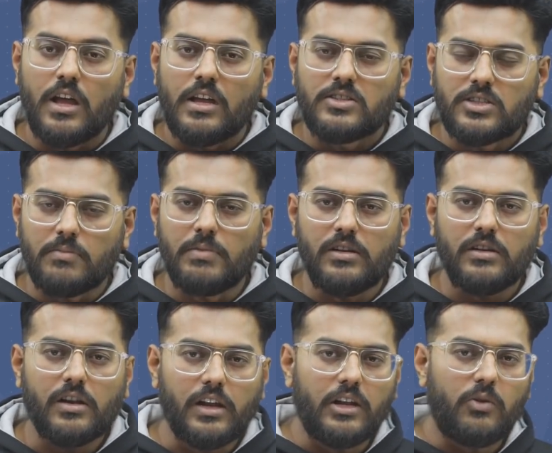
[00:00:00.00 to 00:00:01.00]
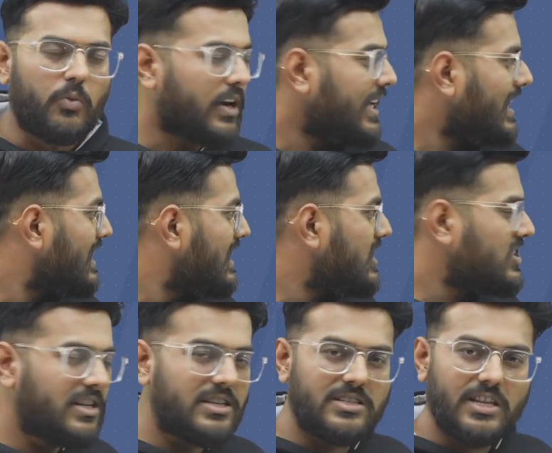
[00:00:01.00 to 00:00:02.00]
Similarly, what I can
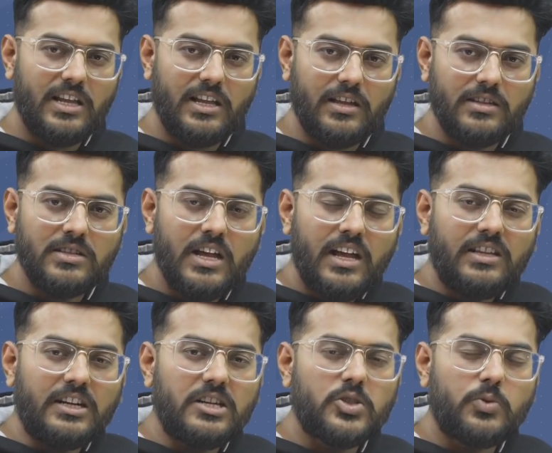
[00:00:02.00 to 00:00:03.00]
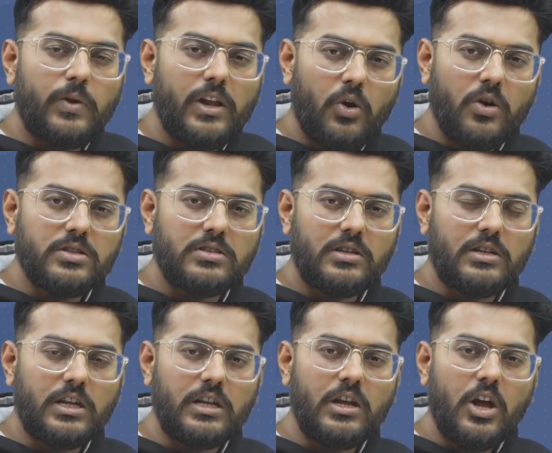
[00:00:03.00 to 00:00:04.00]
initially say is that its
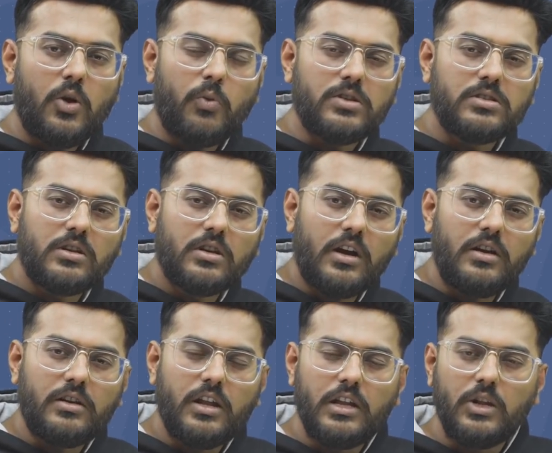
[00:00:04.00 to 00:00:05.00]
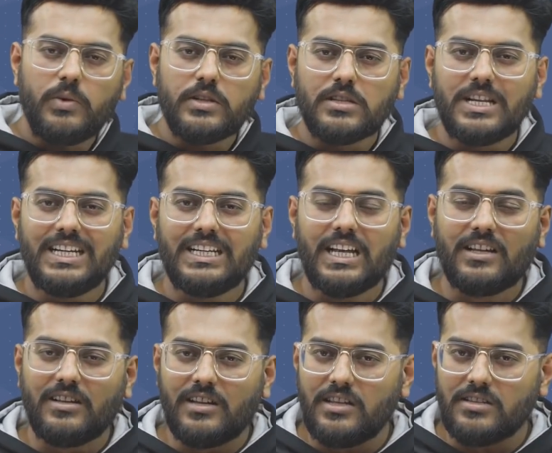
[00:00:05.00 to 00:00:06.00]
velocity was continuously
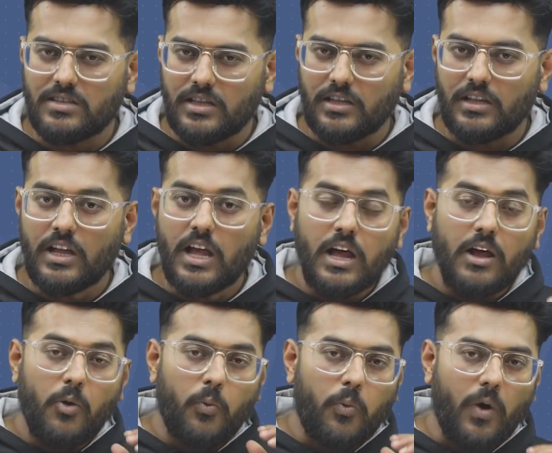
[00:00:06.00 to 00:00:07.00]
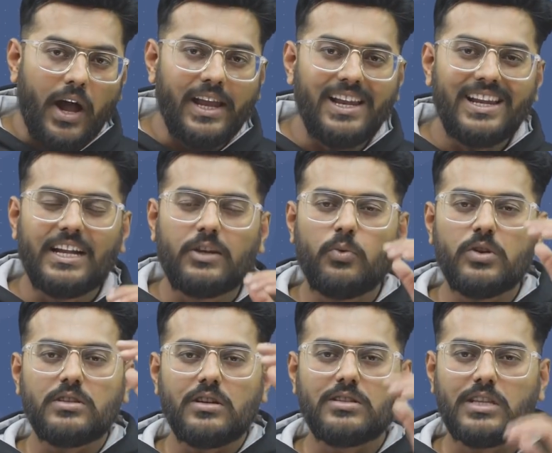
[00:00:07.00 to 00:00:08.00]
decreasing while it
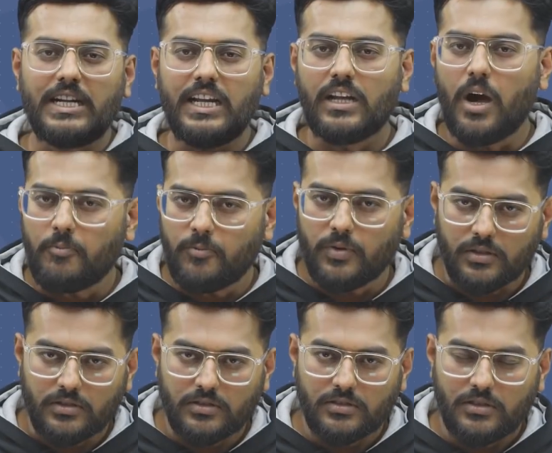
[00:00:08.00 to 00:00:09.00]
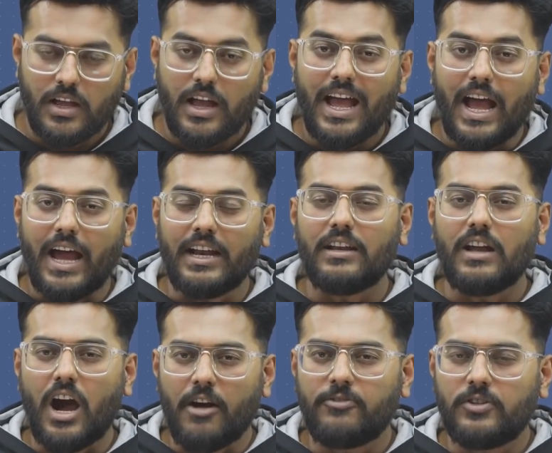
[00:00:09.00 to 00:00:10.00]
was ascending upwards. And
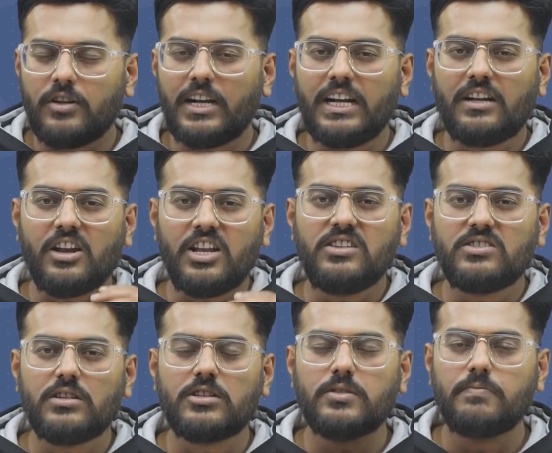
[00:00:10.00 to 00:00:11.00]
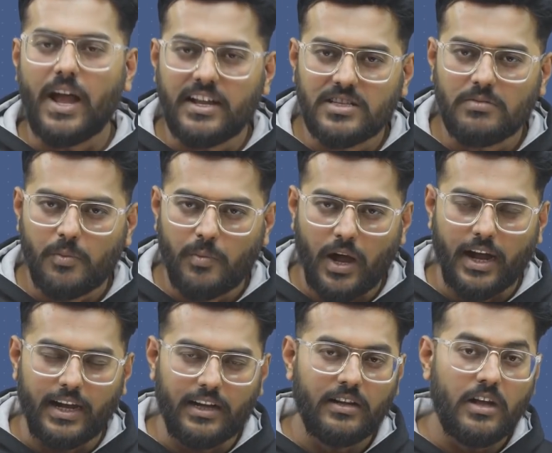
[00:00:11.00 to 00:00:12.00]
after it reached its maximum
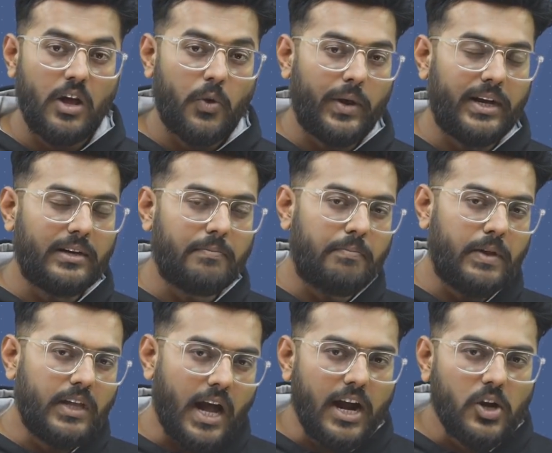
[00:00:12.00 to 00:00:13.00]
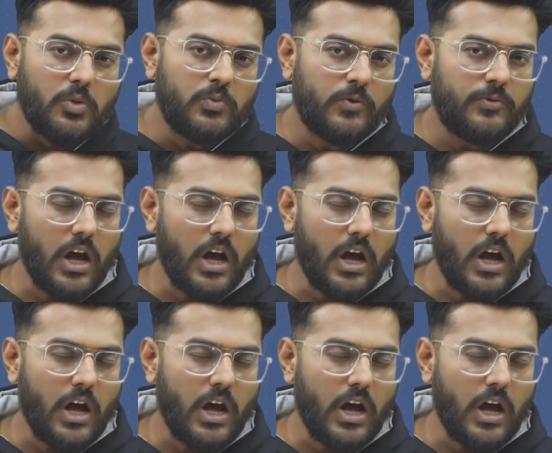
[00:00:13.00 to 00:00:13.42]
height, when it began to move